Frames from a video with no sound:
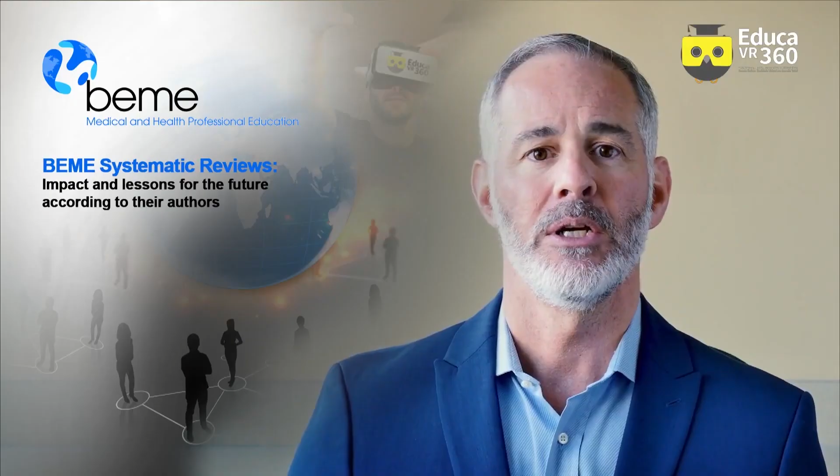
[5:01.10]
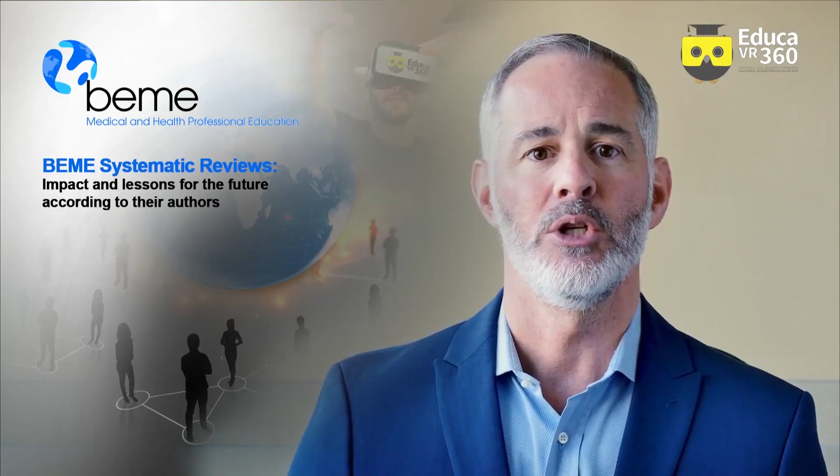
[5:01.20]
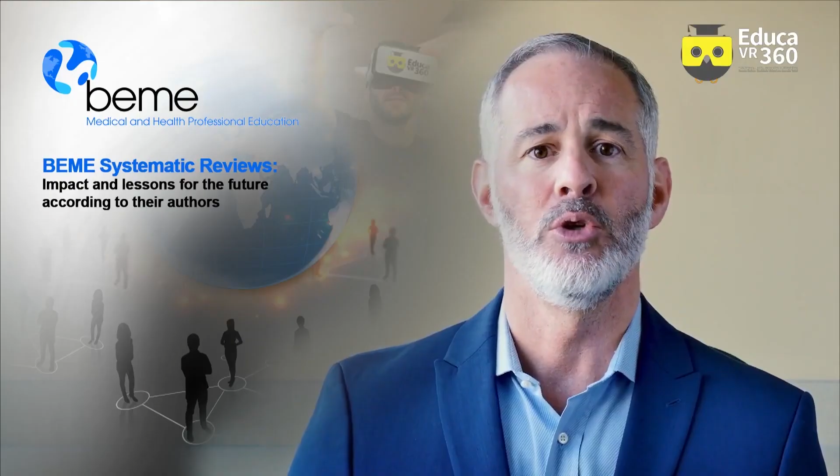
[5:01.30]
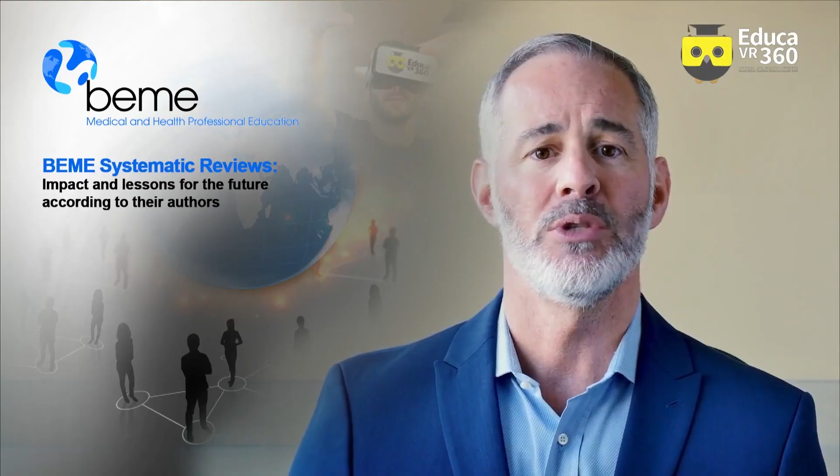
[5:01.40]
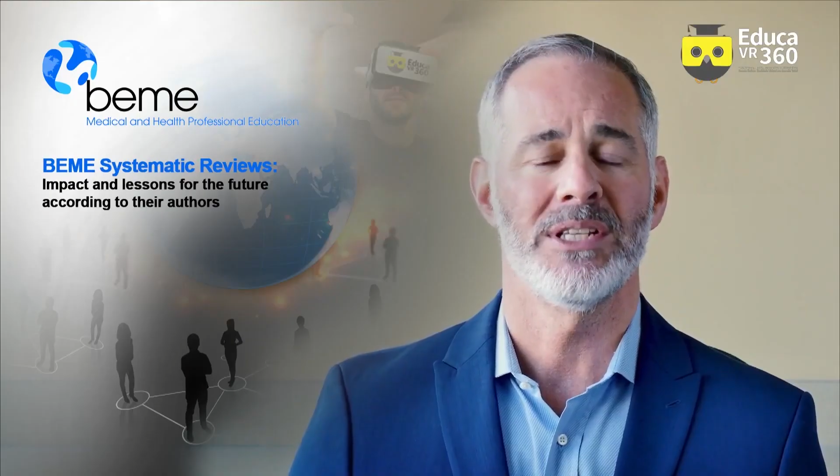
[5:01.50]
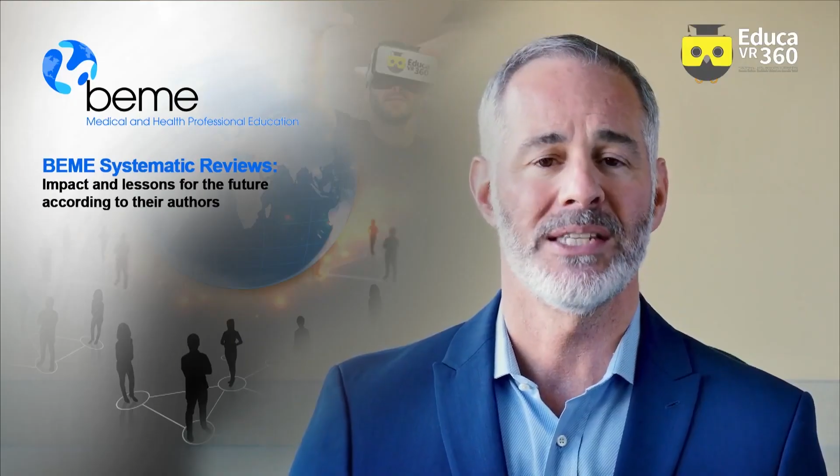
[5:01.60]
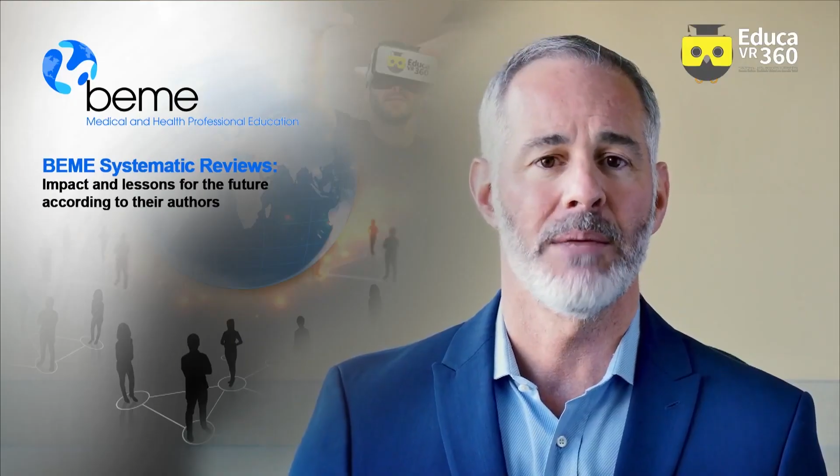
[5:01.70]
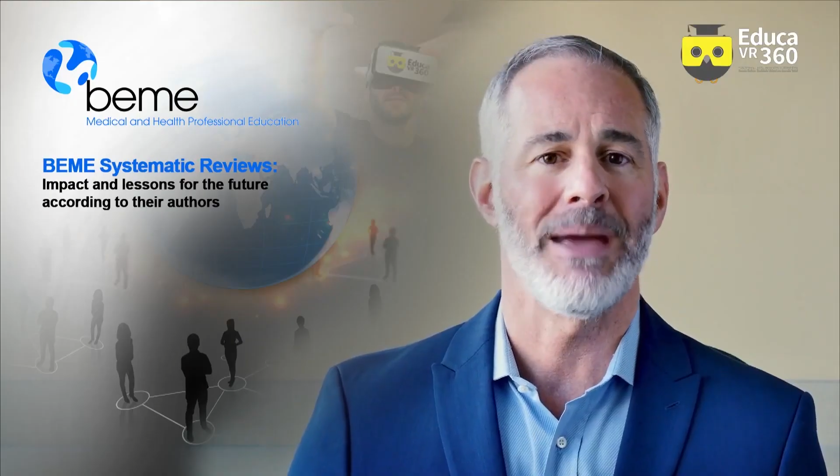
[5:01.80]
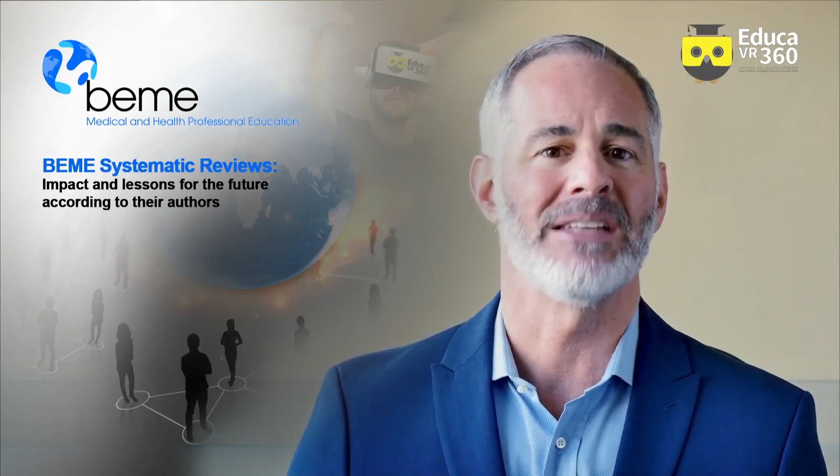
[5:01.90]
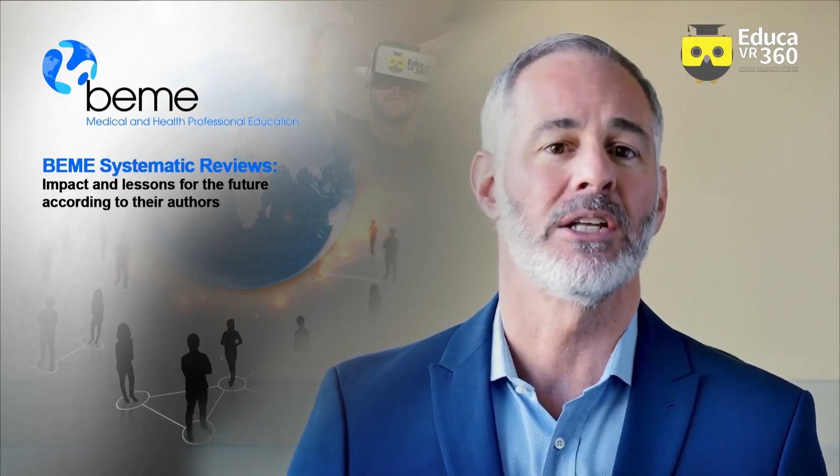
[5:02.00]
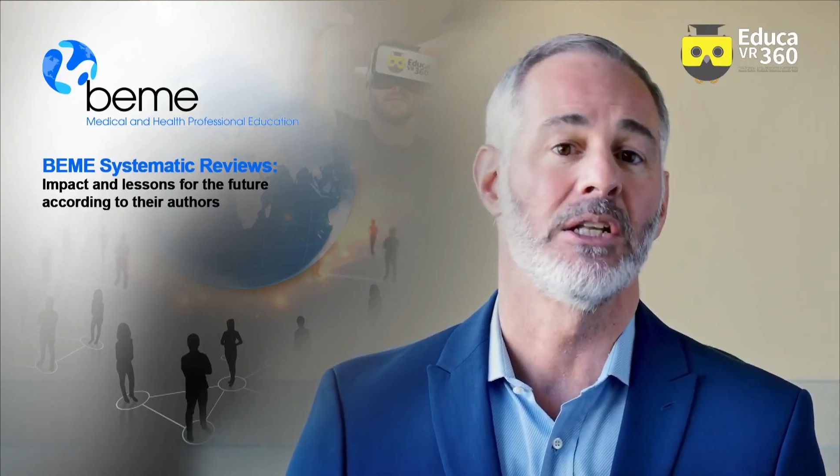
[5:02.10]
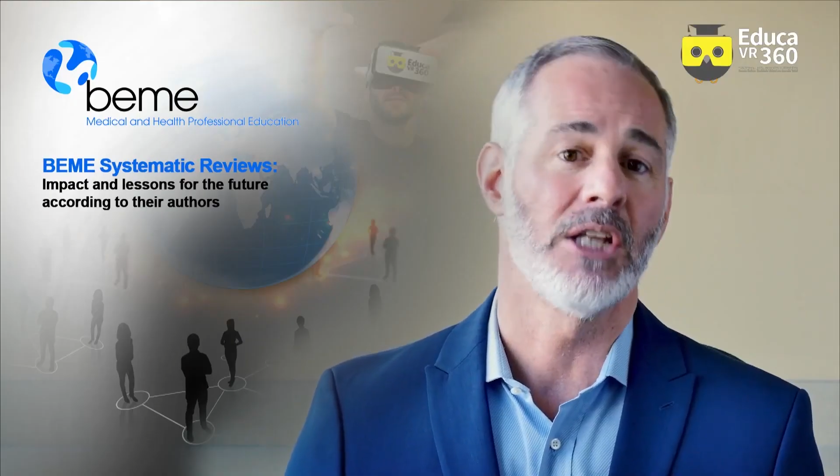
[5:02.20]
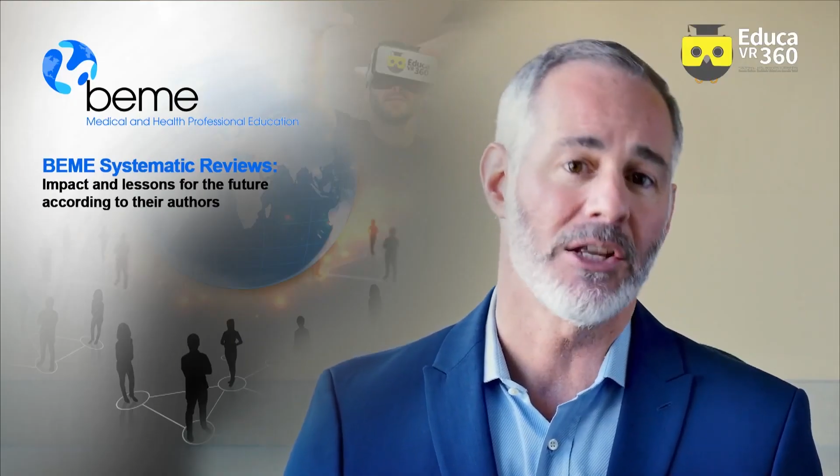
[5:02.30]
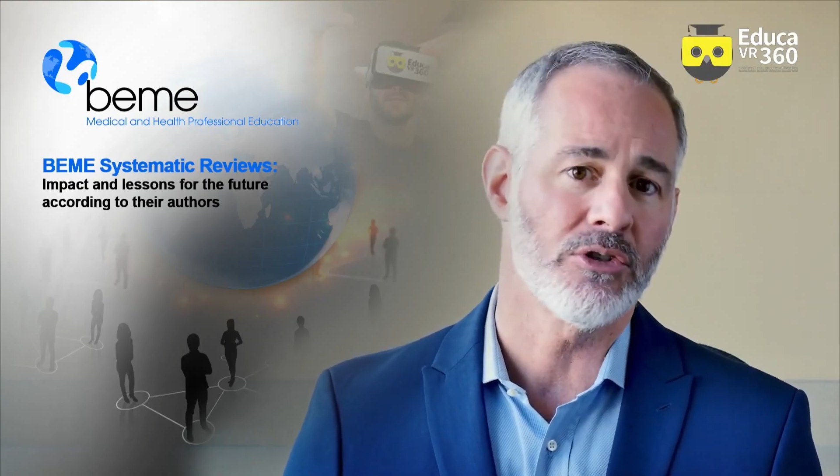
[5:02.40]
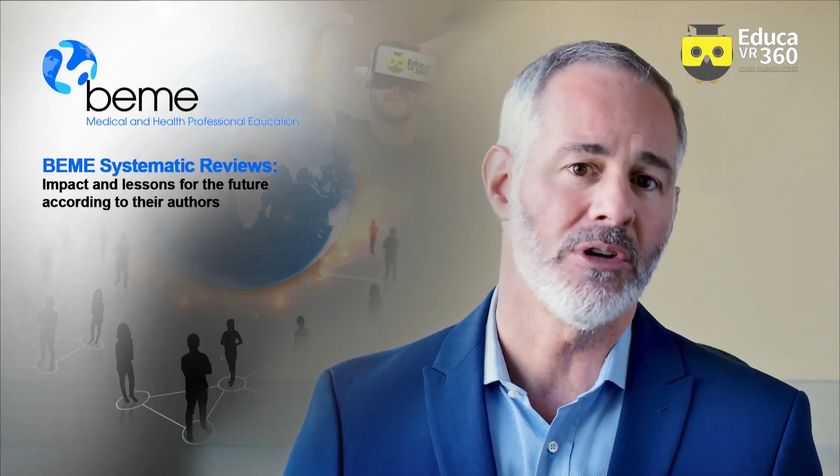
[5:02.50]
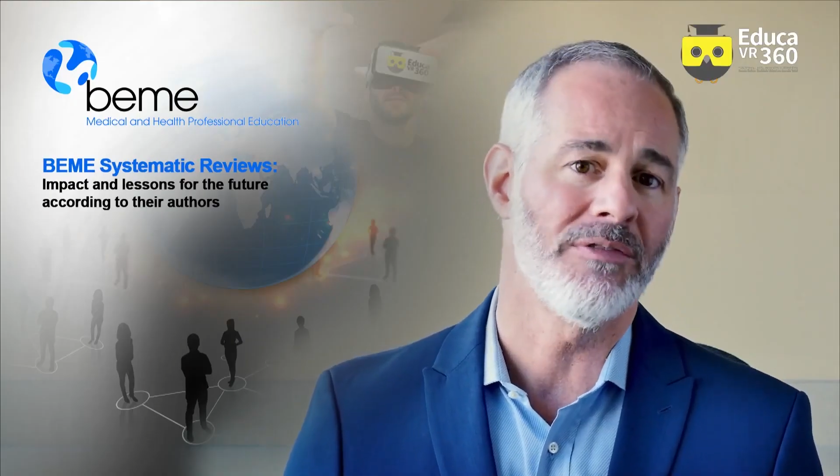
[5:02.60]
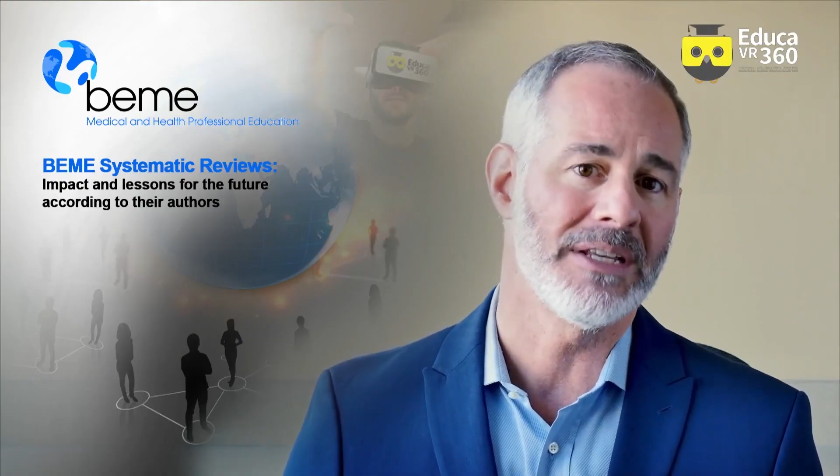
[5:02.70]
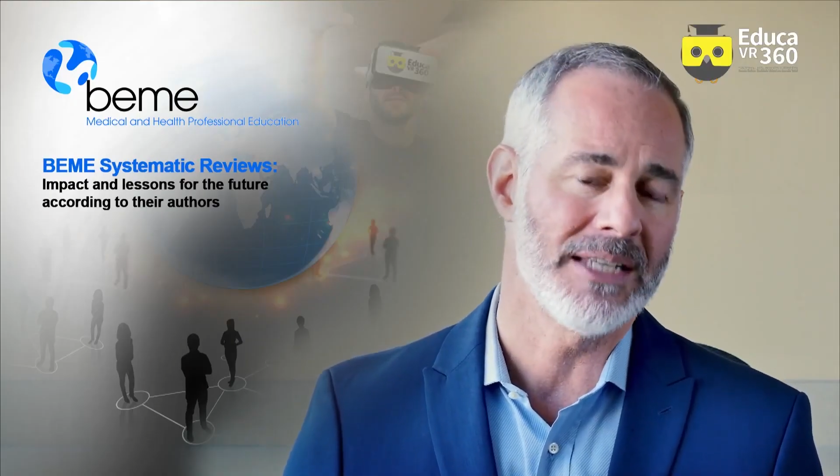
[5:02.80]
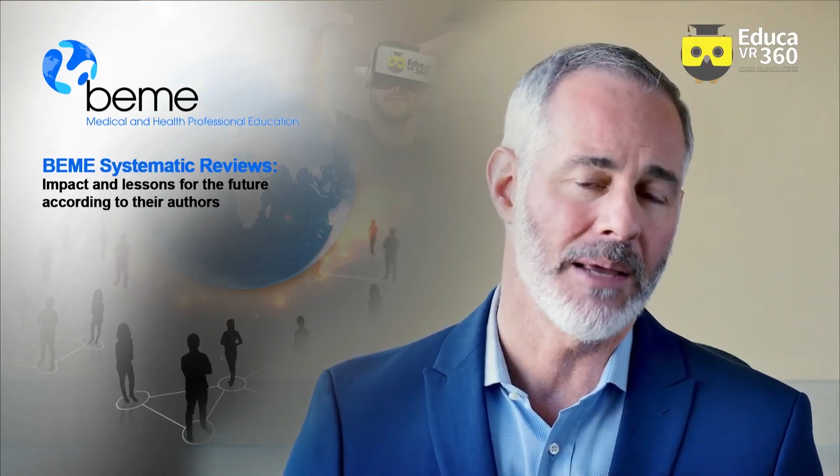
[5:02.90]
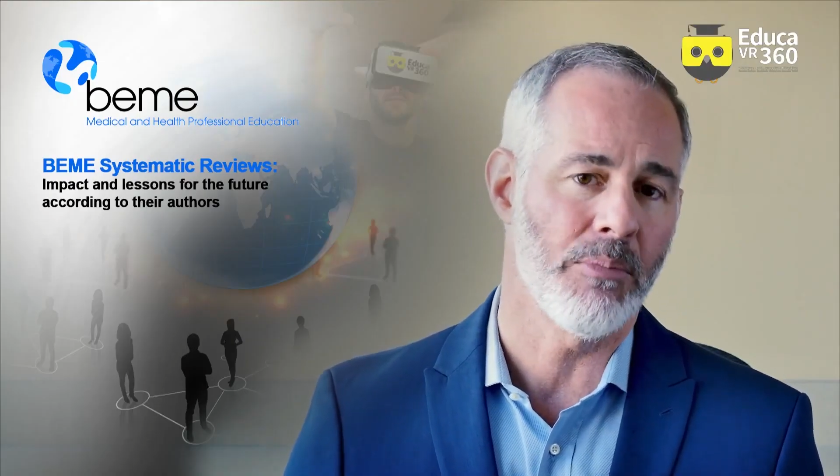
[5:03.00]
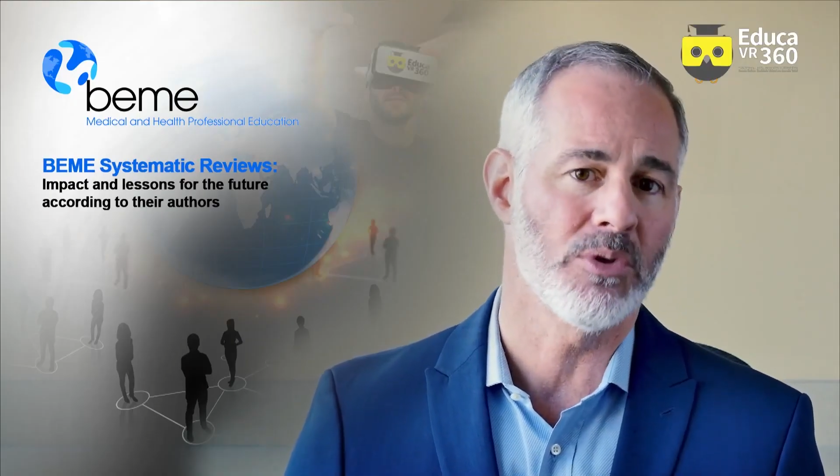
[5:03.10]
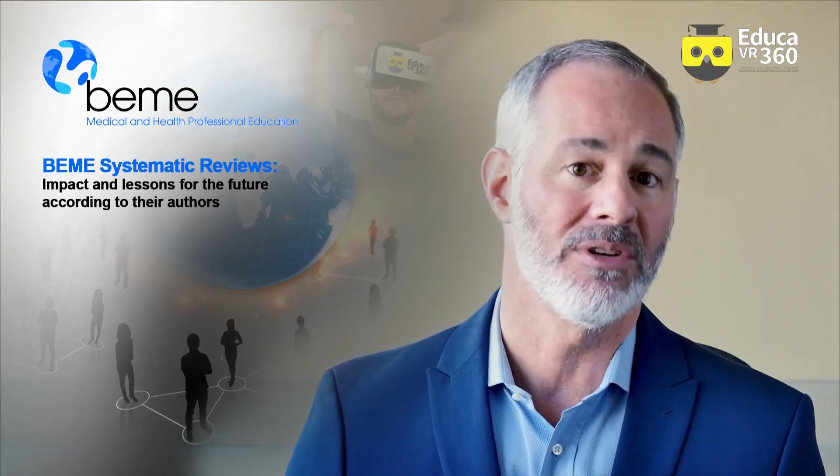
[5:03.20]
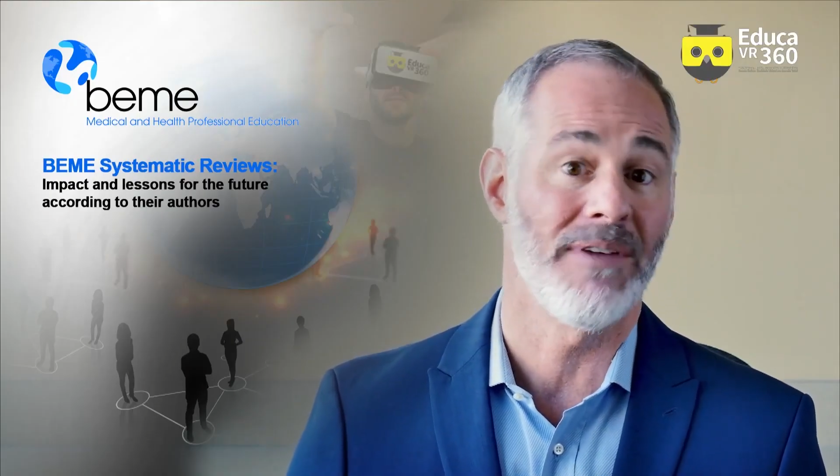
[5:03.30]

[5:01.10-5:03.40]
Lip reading: uses them as illustrative examples